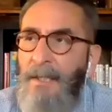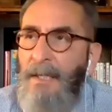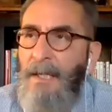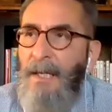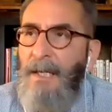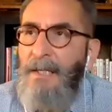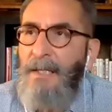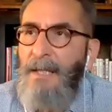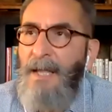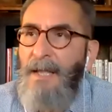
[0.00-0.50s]

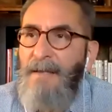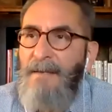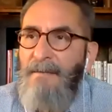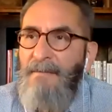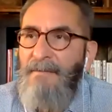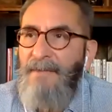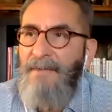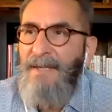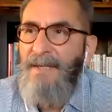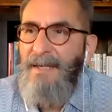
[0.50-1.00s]
a lot
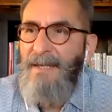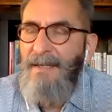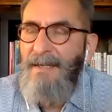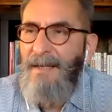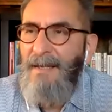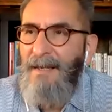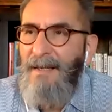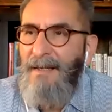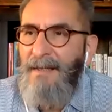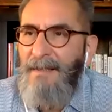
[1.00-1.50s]
of the
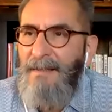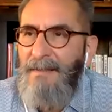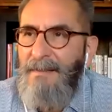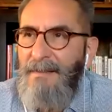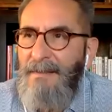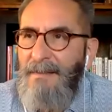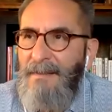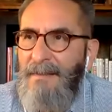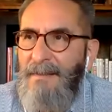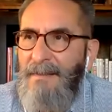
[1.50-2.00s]
uh,
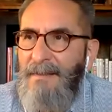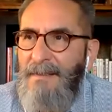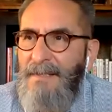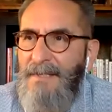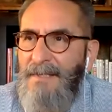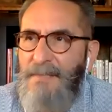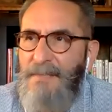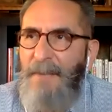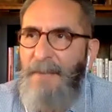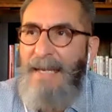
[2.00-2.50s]

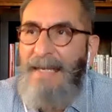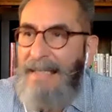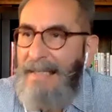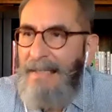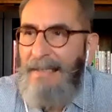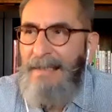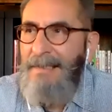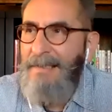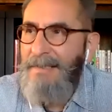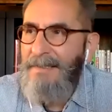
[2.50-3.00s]

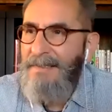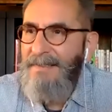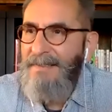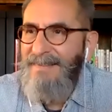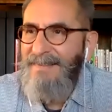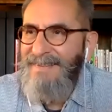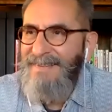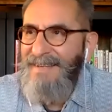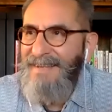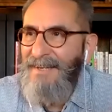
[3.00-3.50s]
spankings,
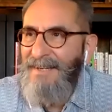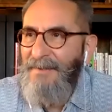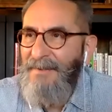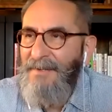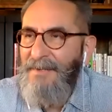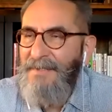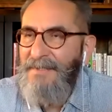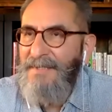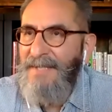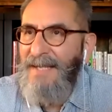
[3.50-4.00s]
you know,
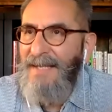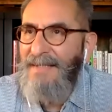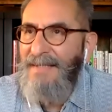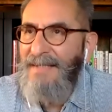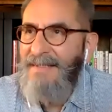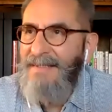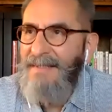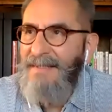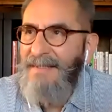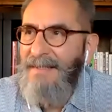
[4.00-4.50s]
there's
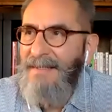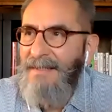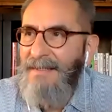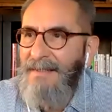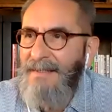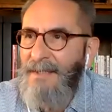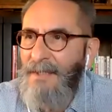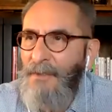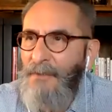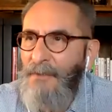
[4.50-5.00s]
that uh,
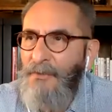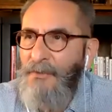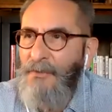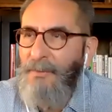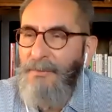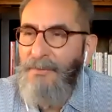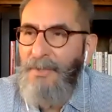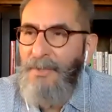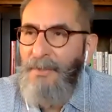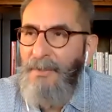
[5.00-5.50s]
cultural
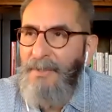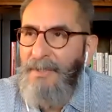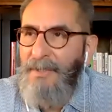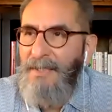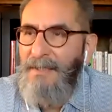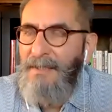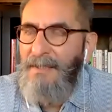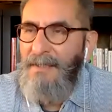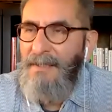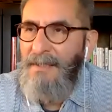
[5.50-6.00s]
joke
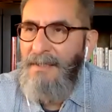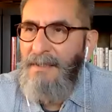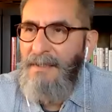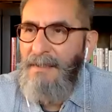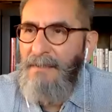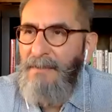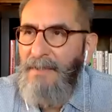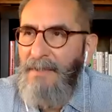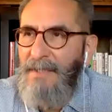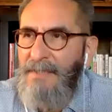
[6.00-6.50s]
in,
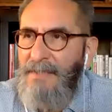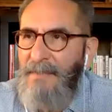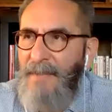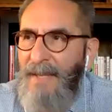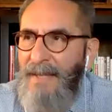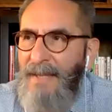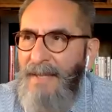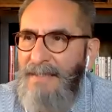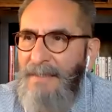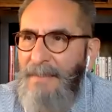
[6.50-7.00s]
in, with
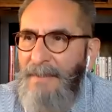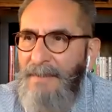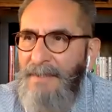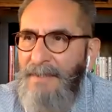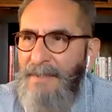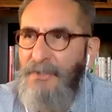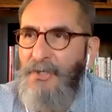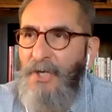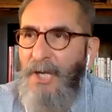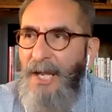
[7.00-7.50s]
Hispanics about the
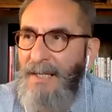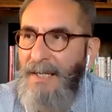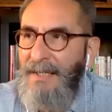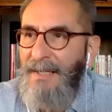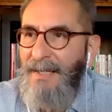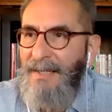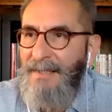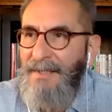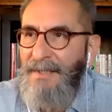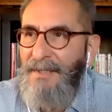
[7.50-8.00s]

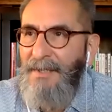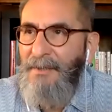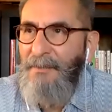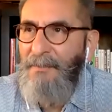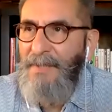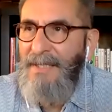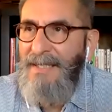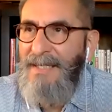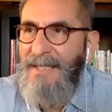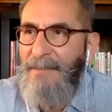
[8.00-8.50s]
chancla, you know,
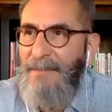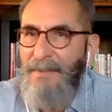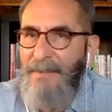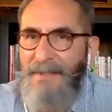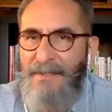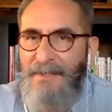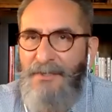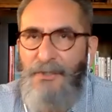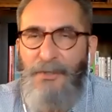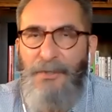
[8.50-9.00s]
being hit with
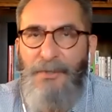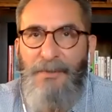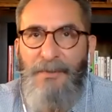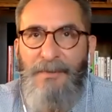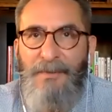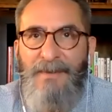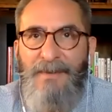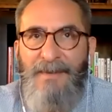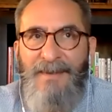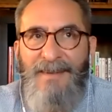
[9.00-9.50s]
a
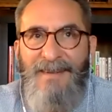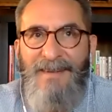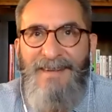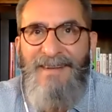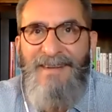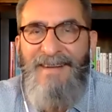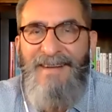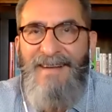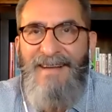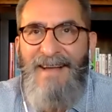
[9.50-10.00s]
shoe.
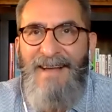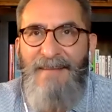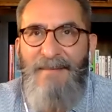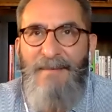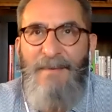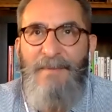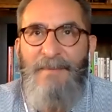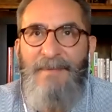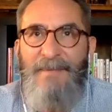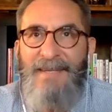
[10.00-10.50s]
I
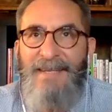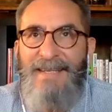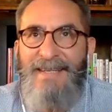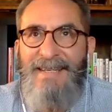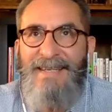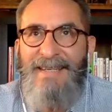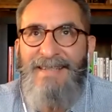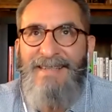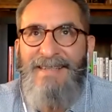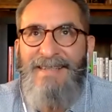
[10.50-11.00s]
remember
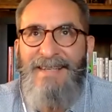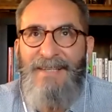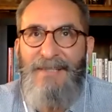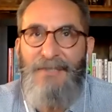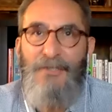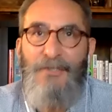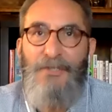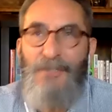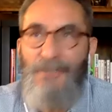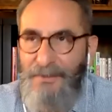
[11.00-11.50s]
thinking, a
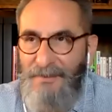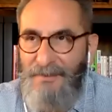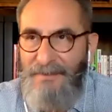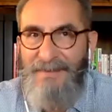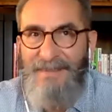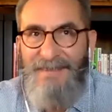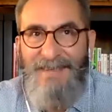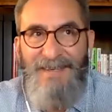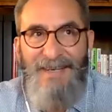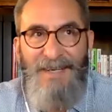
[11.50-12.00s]

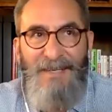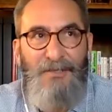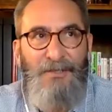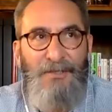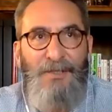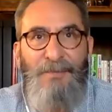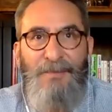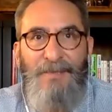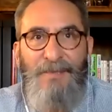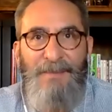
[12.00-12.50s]
shoe, a
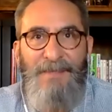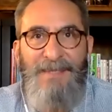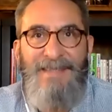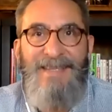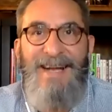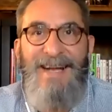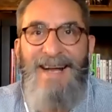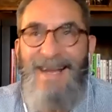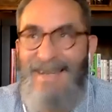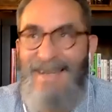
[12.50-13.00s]
shoe would have been
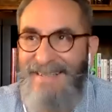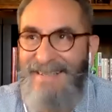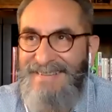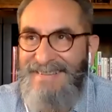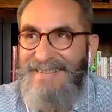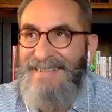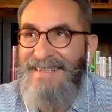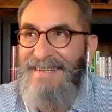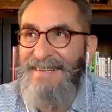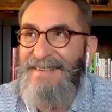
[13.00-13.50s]
kind,
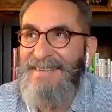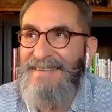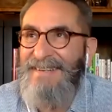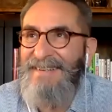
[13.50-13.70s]
you know.